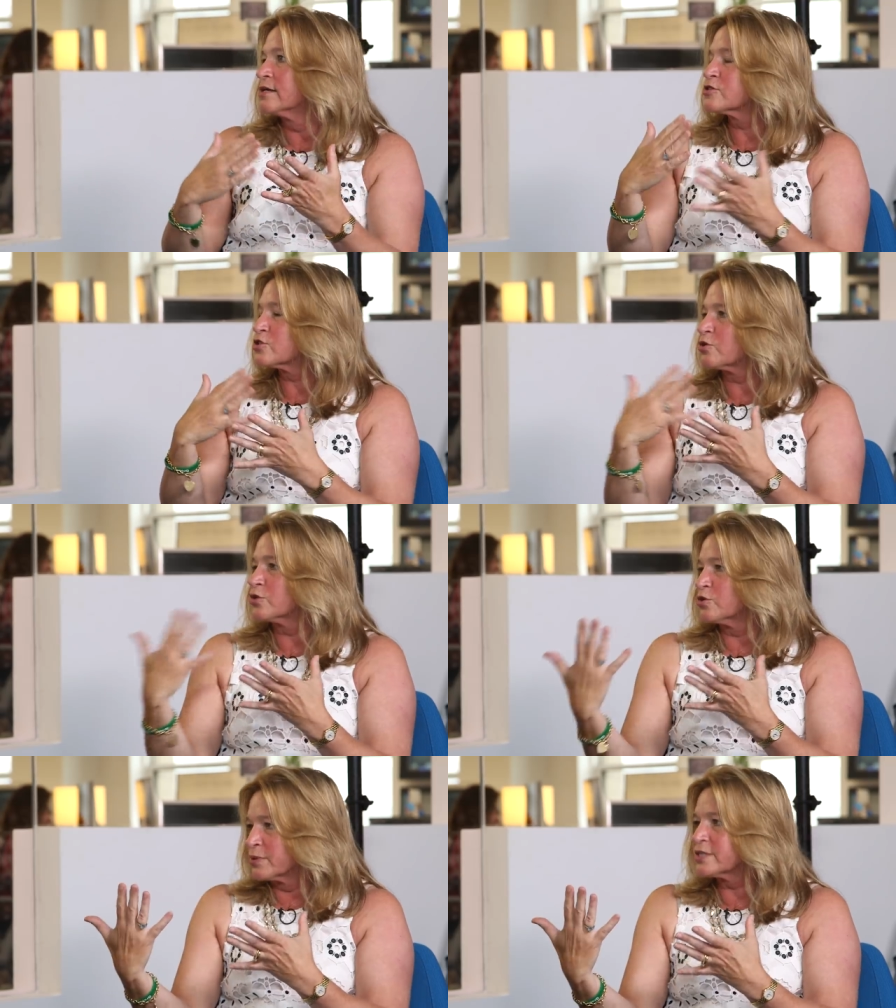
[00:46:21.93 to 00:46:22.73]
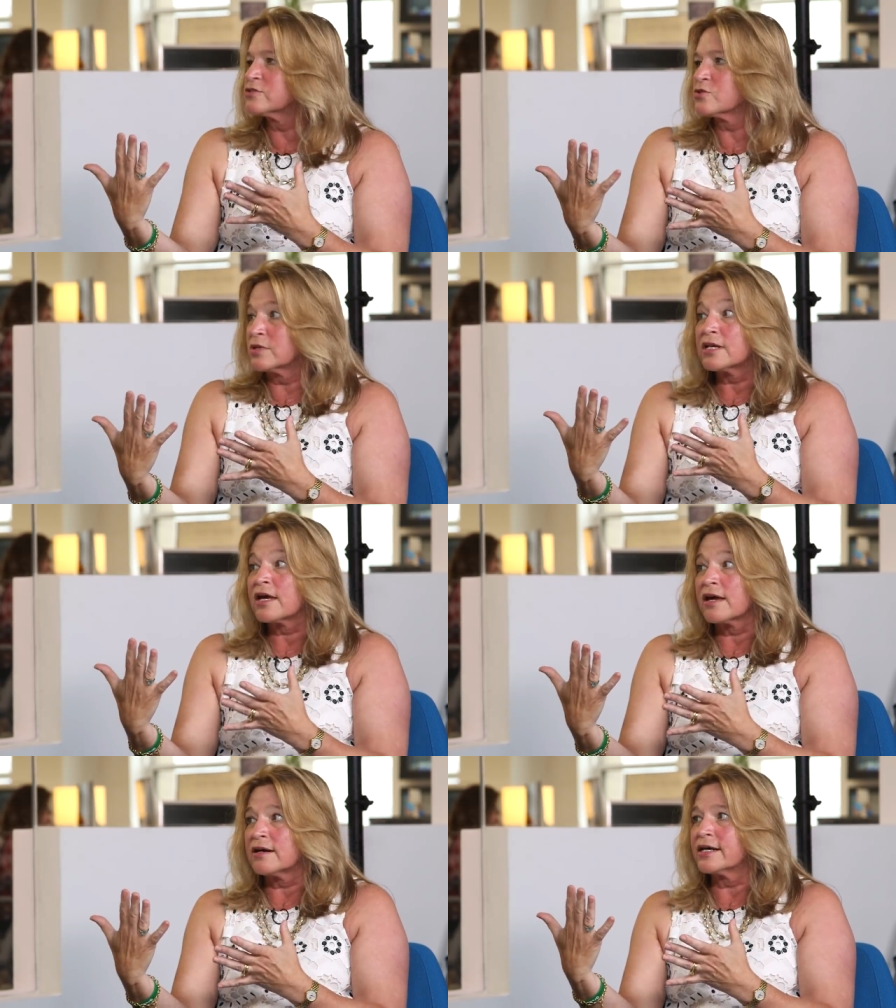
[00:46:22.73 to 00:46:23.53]
Right. So you really do need
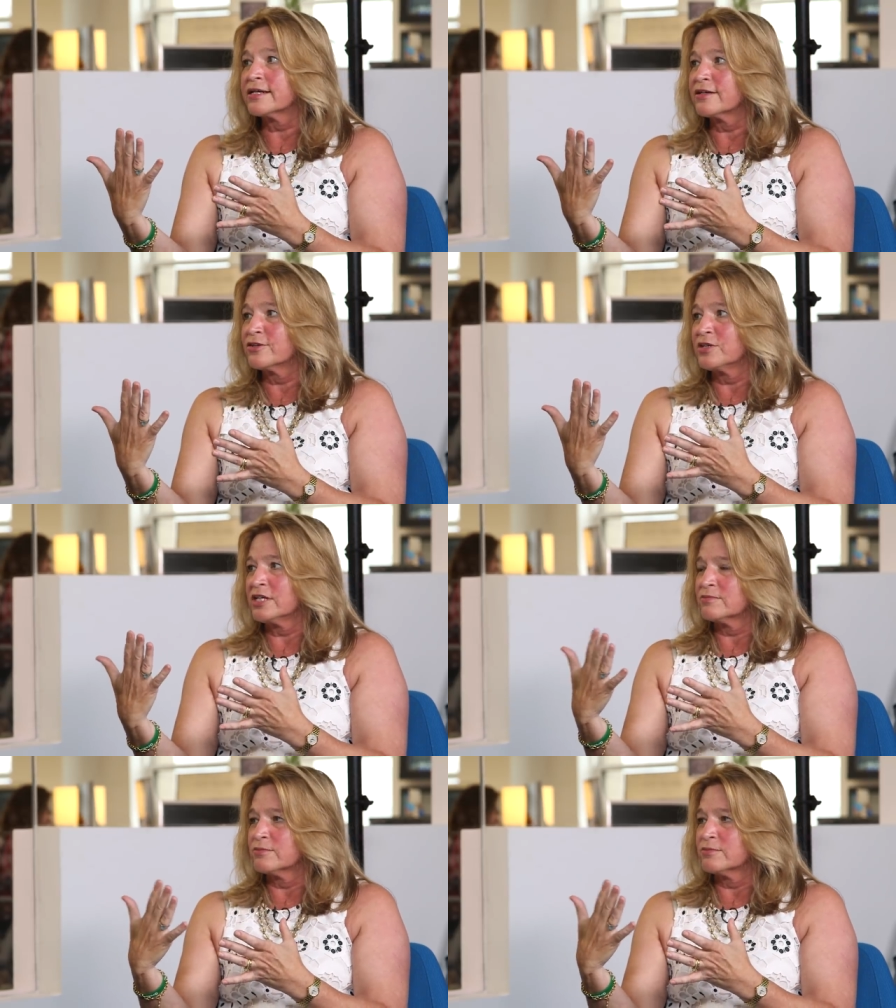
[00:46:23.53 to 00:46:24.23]
A I. You need